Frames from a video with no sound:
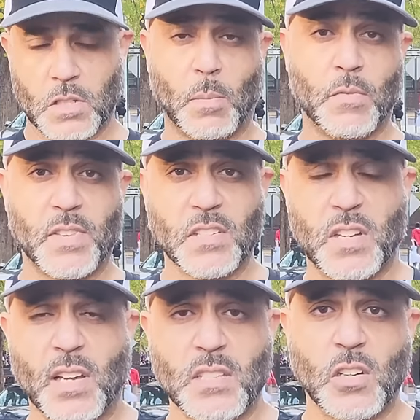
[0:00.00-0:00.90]
Some of these
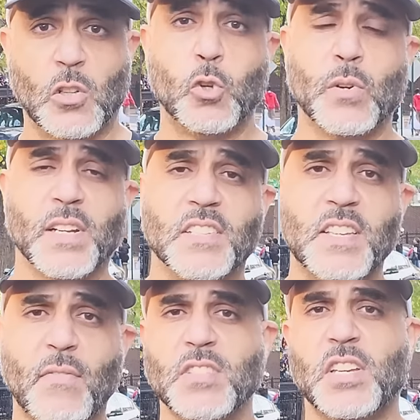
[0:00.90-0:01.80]
kids included
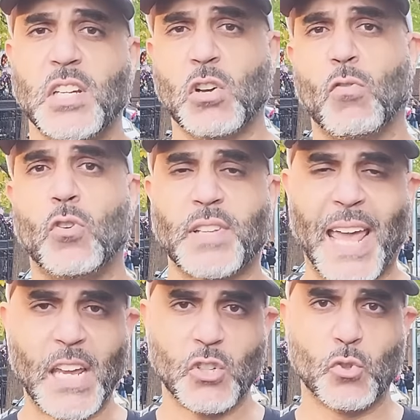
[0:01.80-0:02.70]
17-year-old
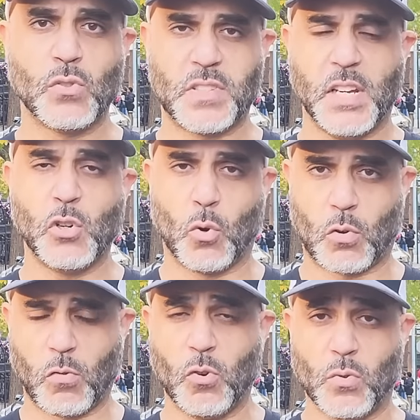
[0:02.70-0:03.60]
Angel Tito
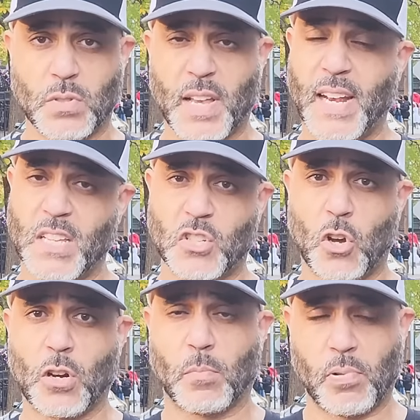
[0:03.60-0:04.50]
Cruz and his
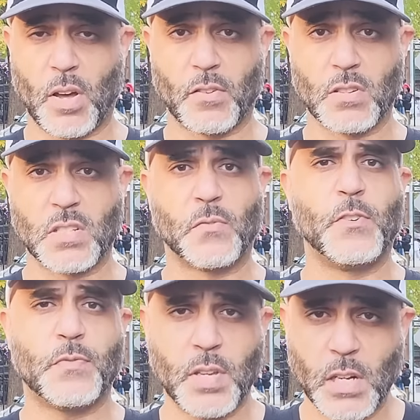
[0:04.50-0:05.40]
younger brothers,
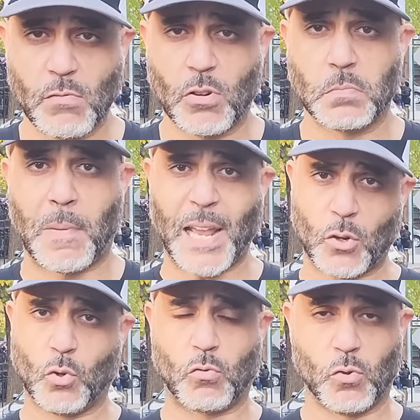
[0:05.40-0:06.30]
15-year-old
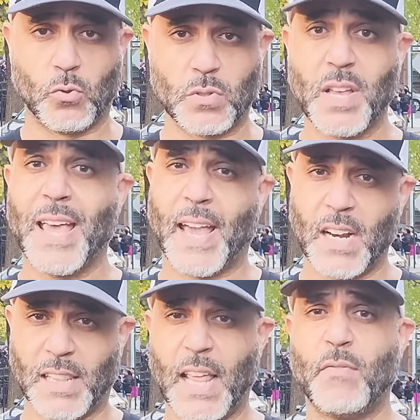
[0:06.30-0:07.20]
Michael Cruz and
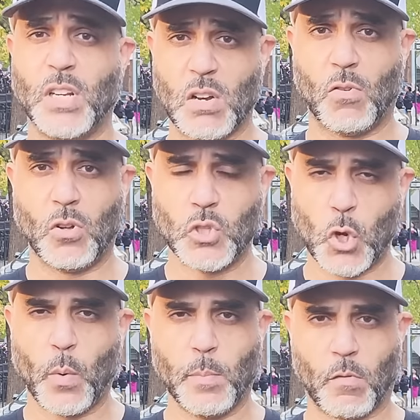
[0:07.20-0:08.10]
11-year-old
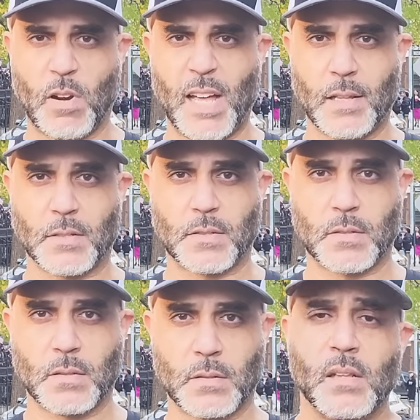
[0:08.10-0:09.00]
Joey
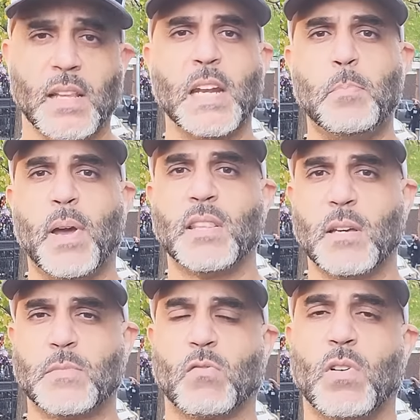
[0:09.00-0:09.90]
Morales. Lenny paid
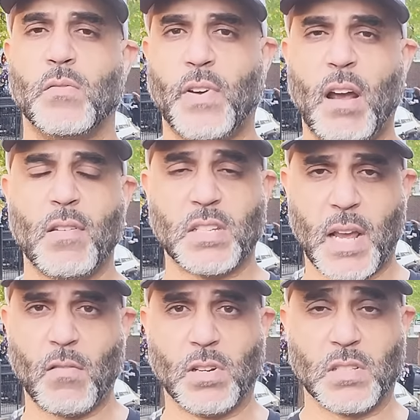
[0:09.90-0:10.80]
them to run various
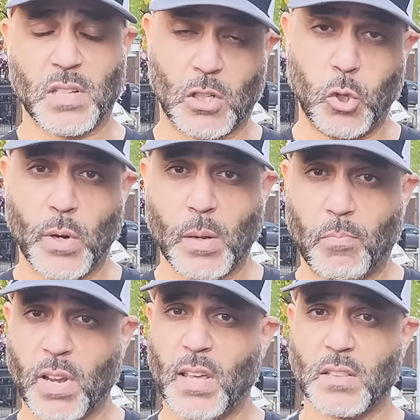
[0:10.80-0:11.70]
errands, including
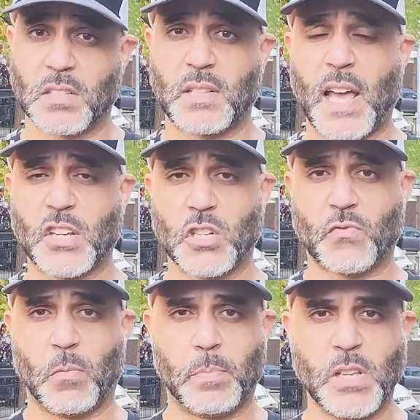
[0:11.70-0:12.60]
bringing the stashes
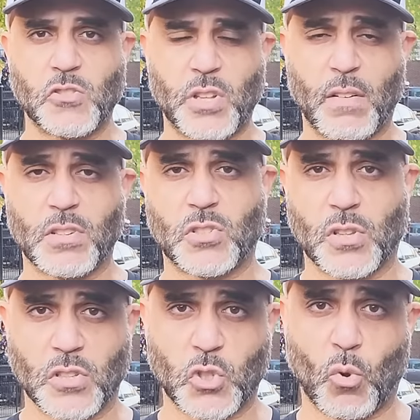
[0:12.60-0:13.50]
from Beech Terrace to
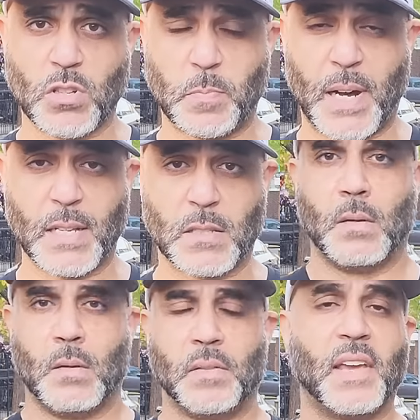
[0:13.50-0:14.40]
the store spots.
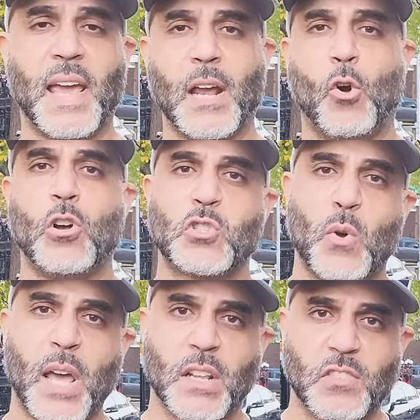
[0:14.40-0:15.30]
The gang also
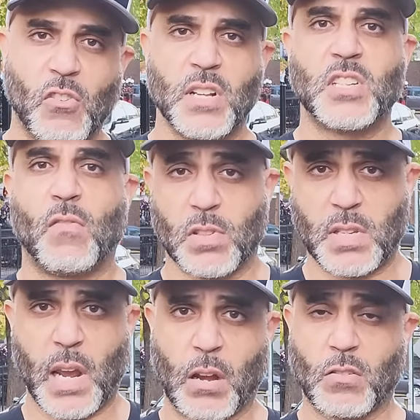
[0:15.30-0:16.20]
had attorneys on
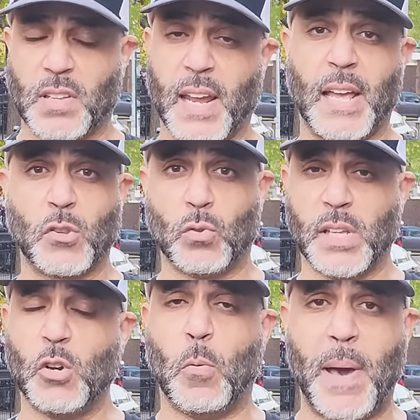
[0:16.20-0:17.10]
retainer to handle
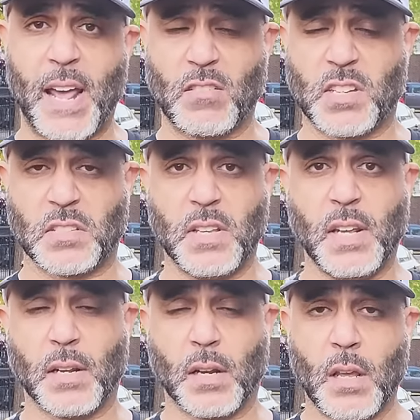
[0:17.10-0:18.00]
legal matters as needed,